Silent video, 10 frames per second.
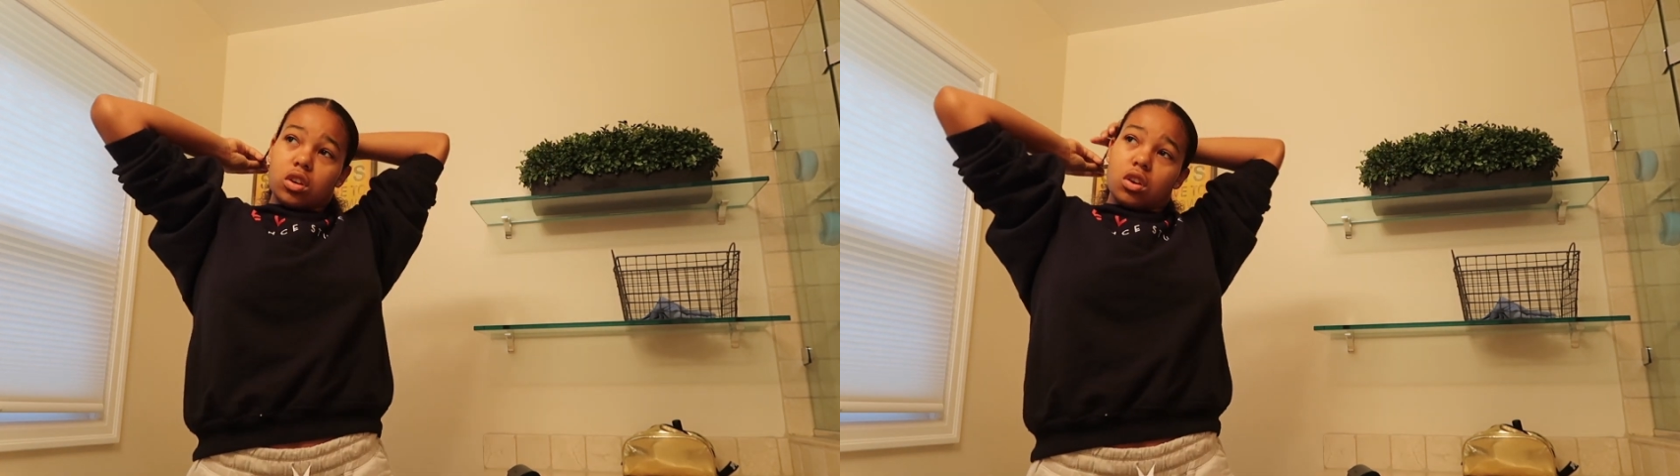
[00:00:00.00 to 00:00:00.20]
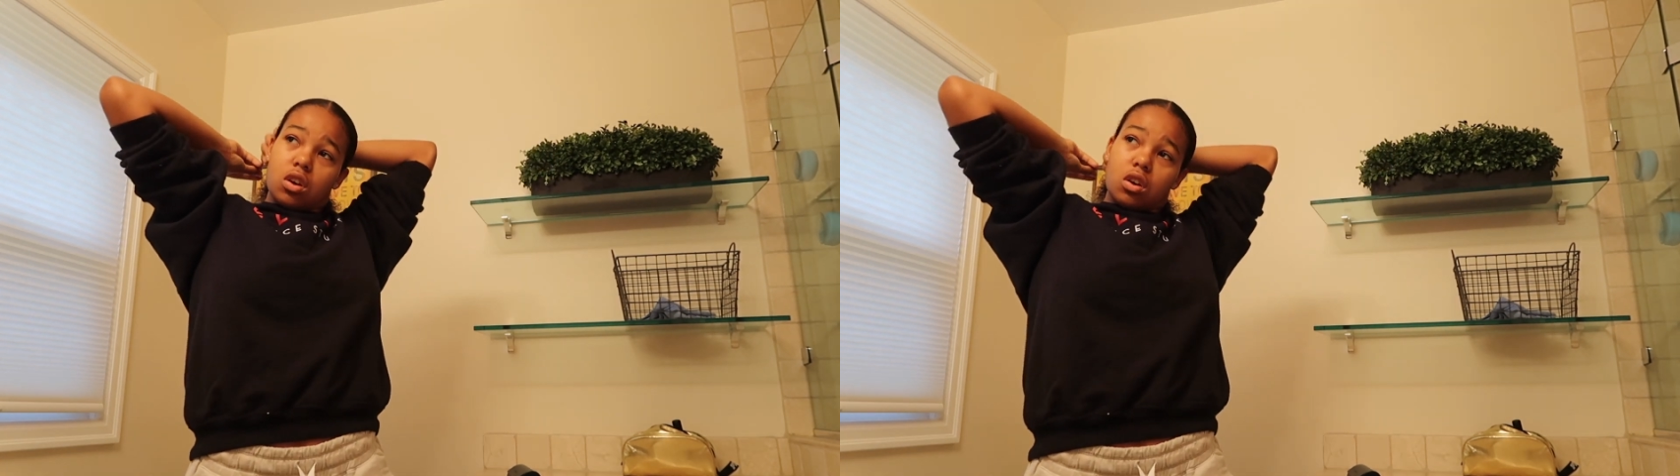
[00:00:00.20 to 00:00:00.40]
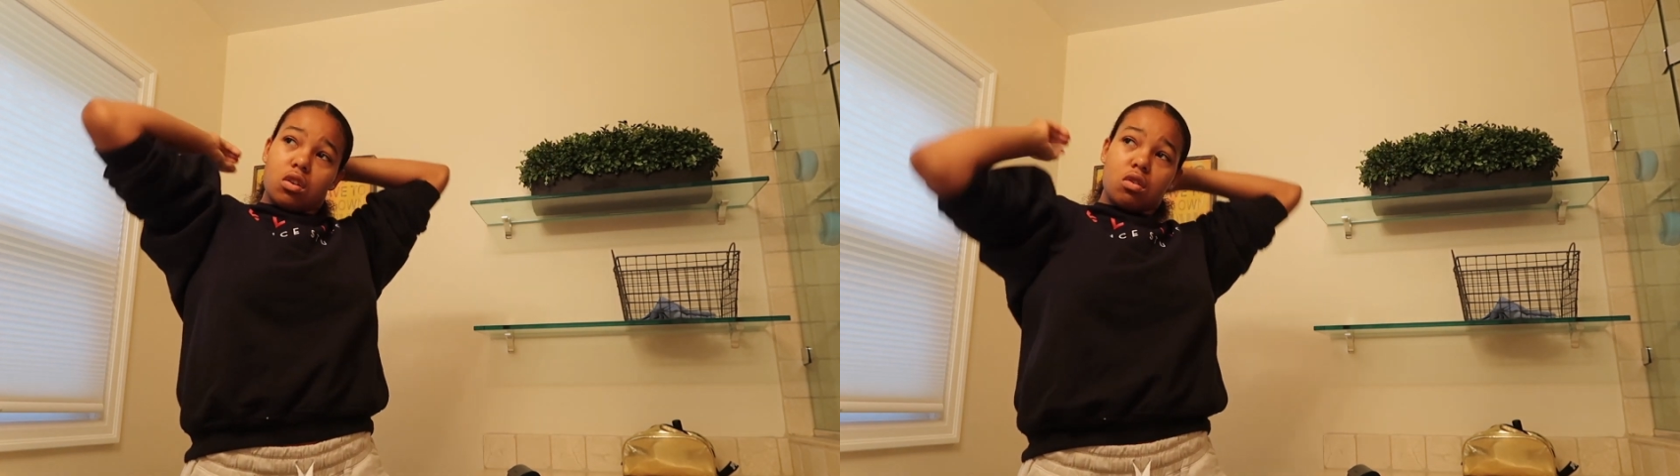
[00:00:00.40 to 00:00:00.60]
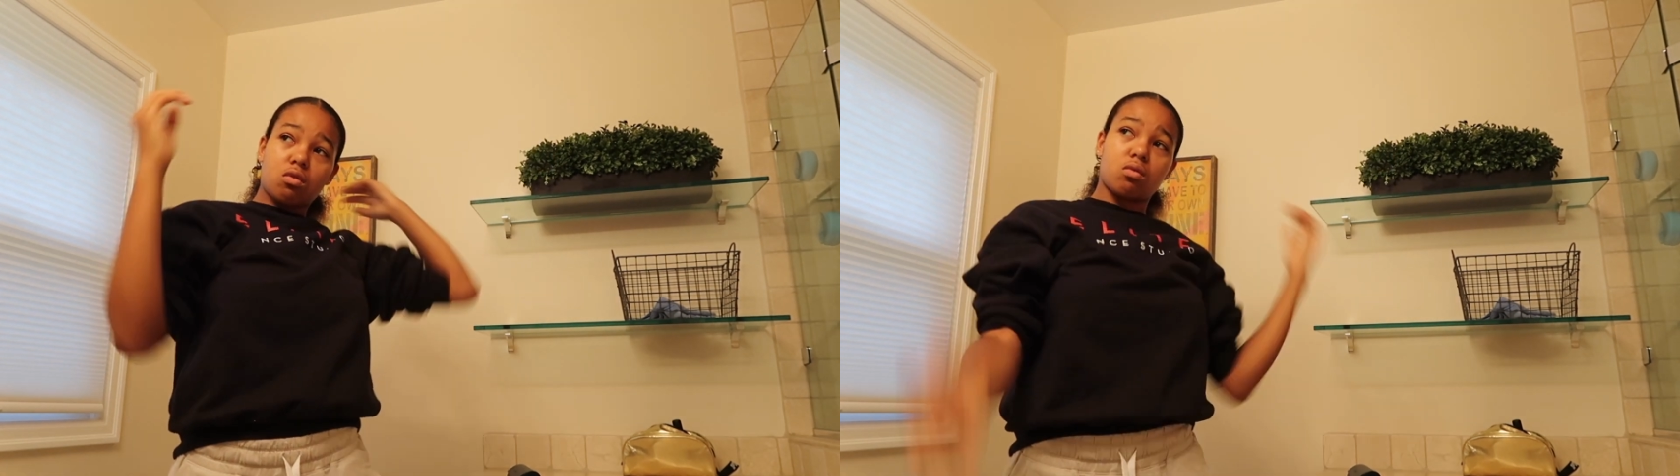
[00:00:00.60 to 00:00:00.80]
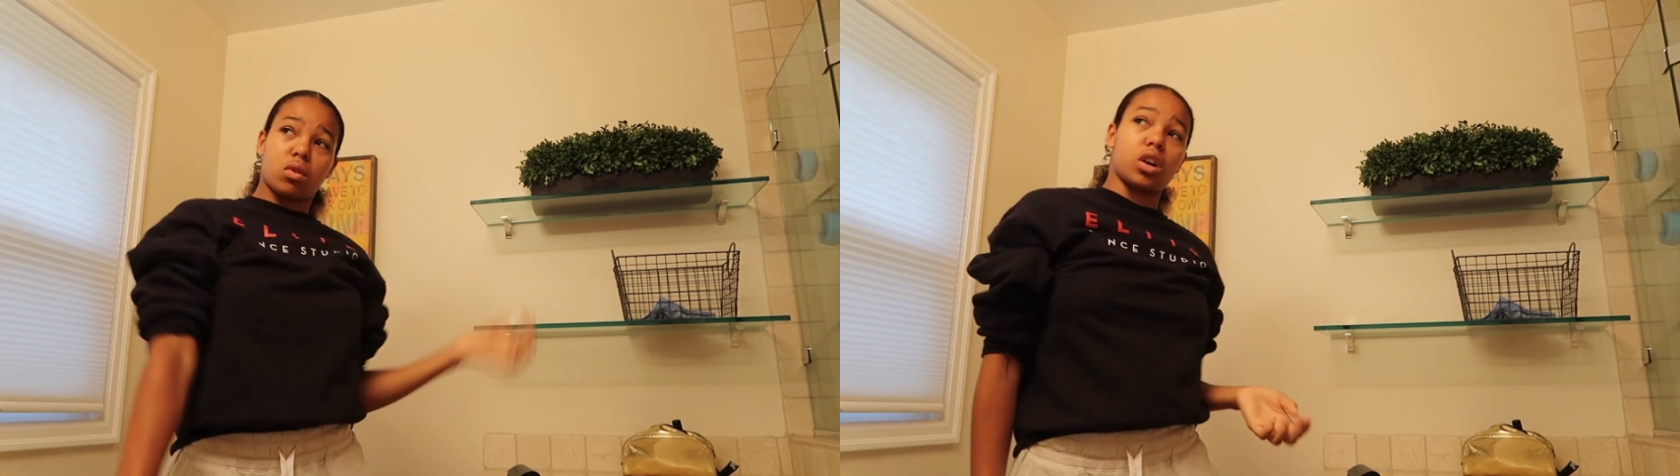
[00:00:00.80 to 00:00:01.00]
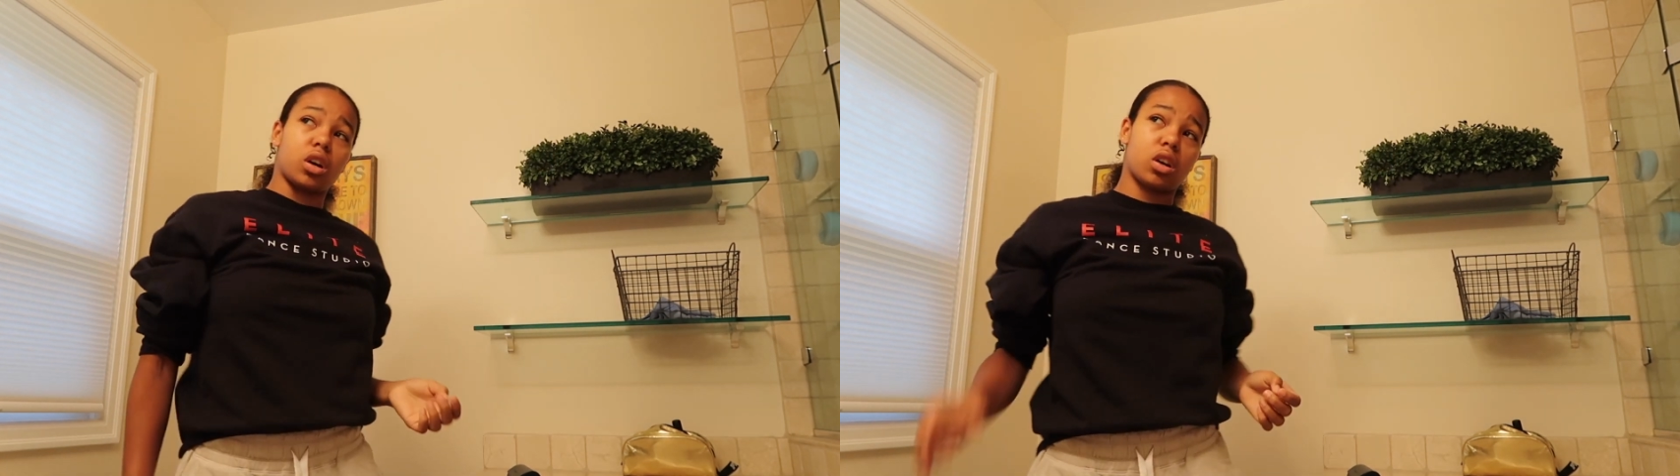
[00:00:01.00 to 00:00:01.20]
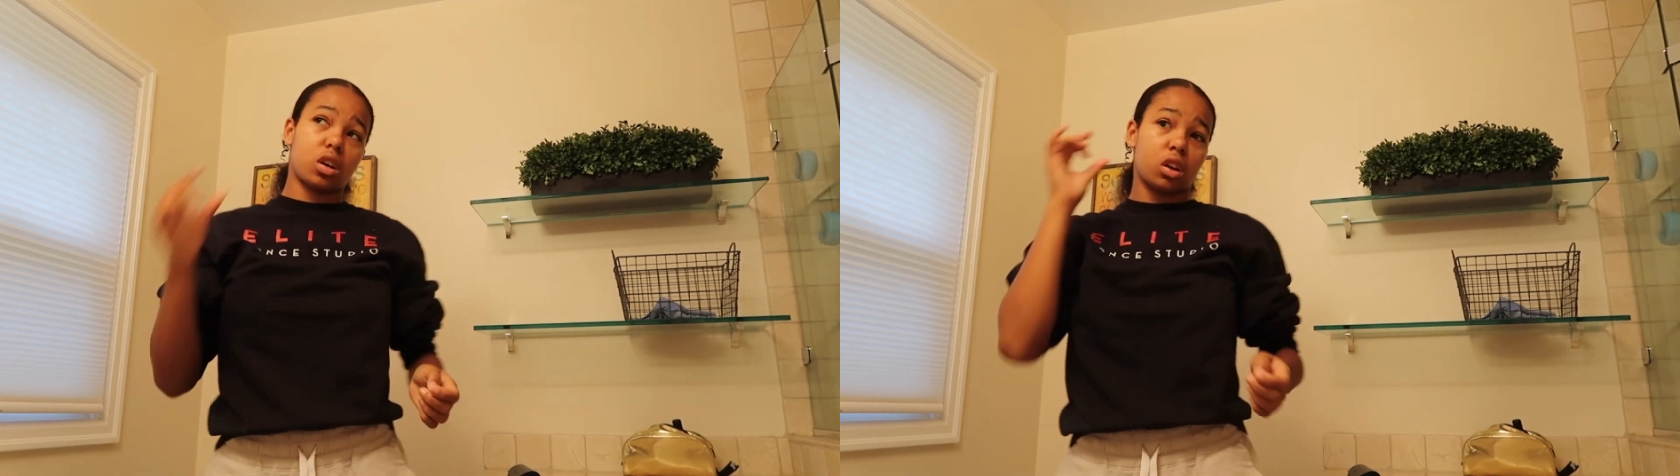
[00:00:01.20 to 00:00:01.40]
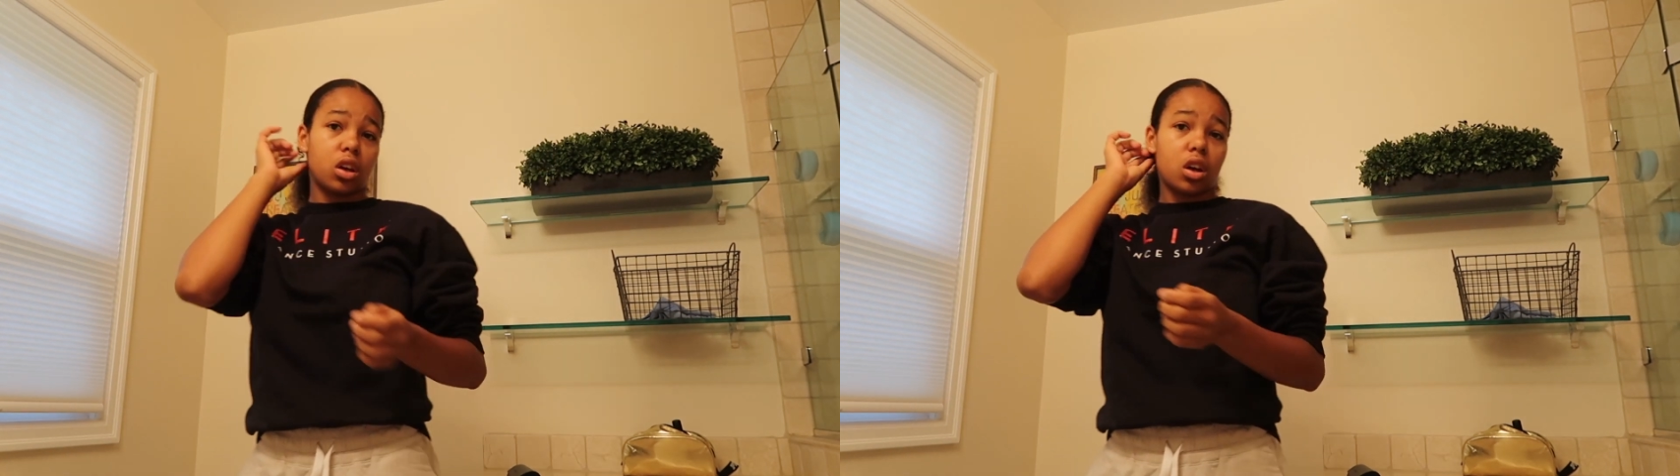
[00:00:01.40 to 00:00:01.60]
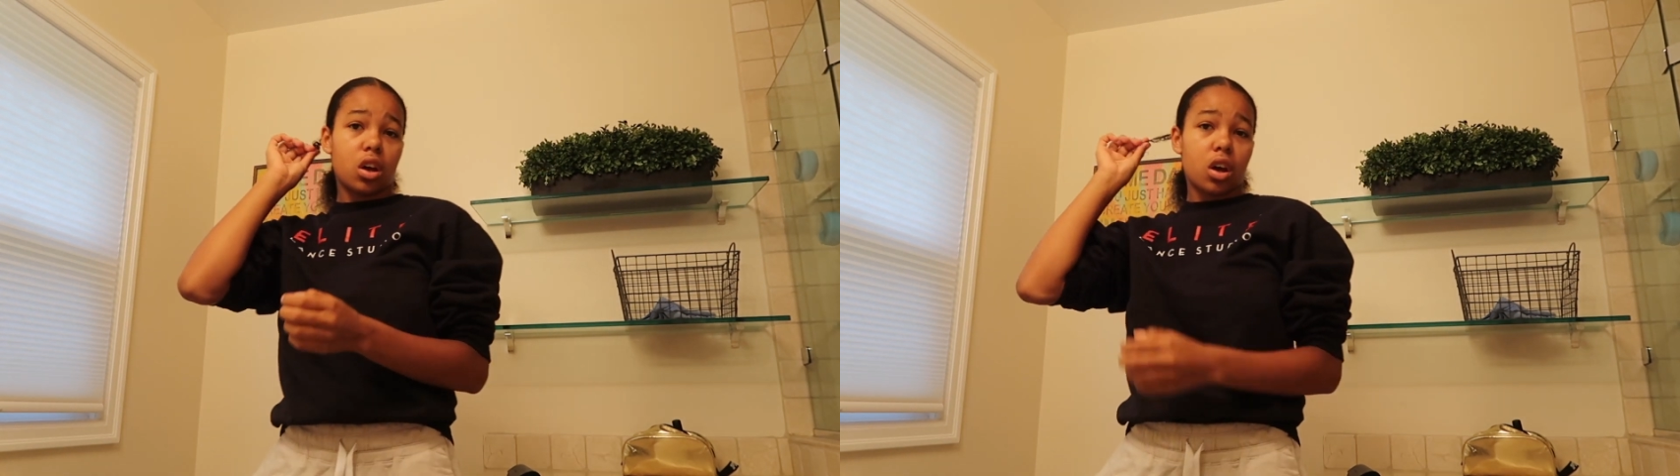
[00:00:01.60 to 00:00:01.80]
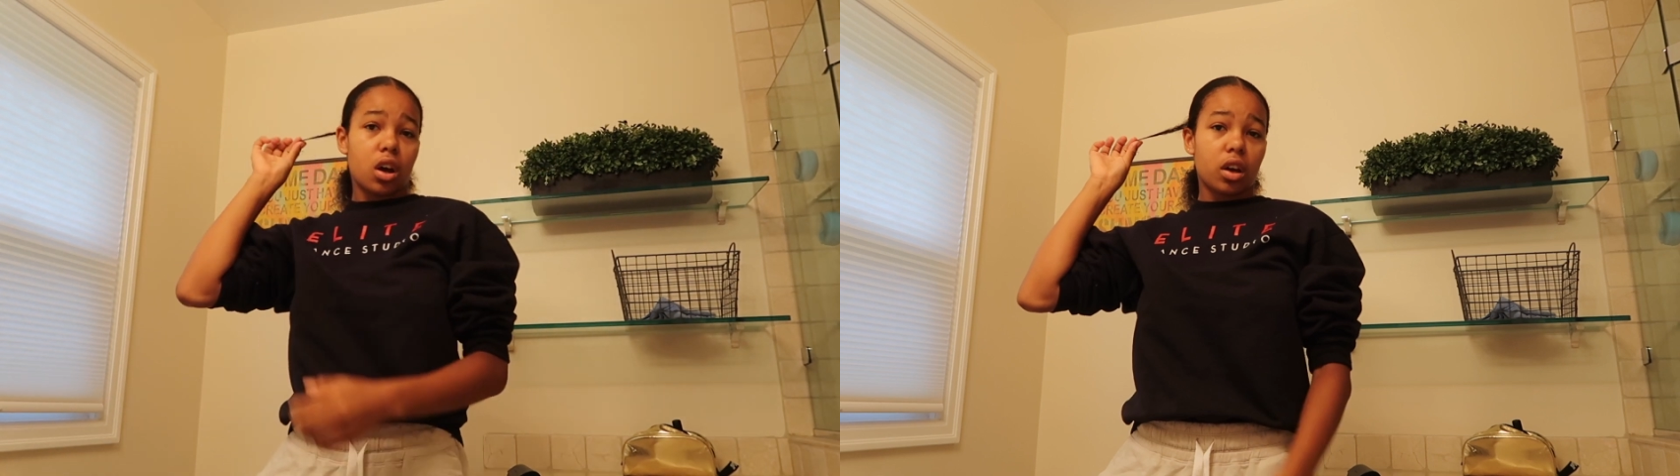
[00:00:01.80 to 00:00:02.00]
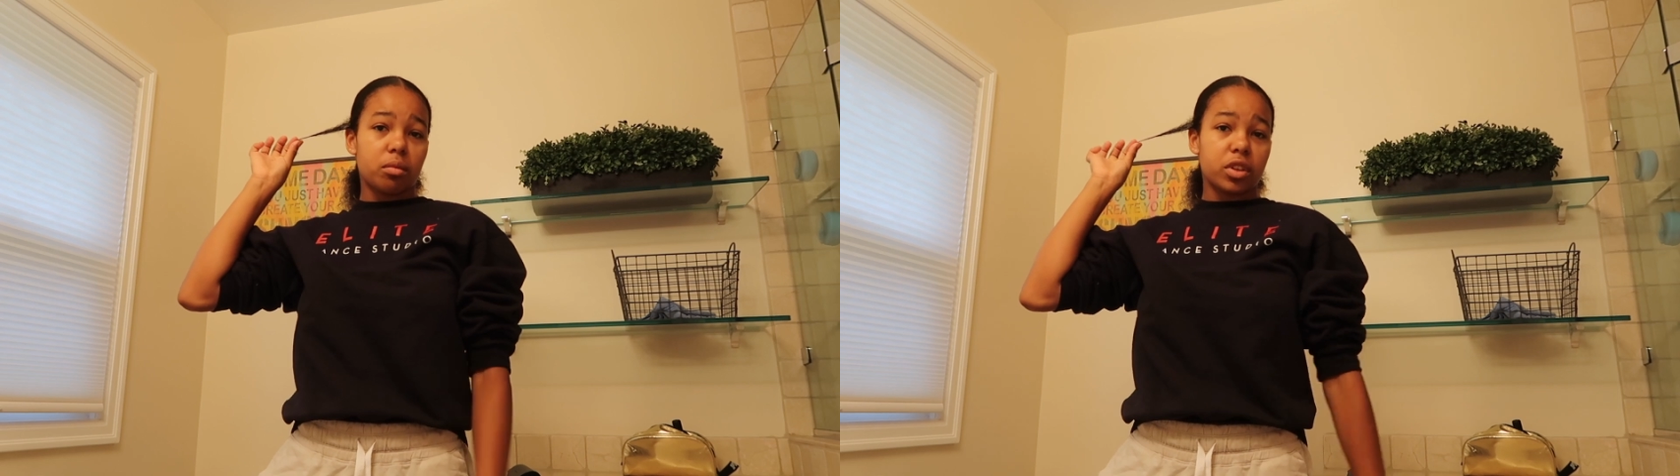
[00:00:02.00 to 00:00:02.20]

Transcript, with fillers: No, I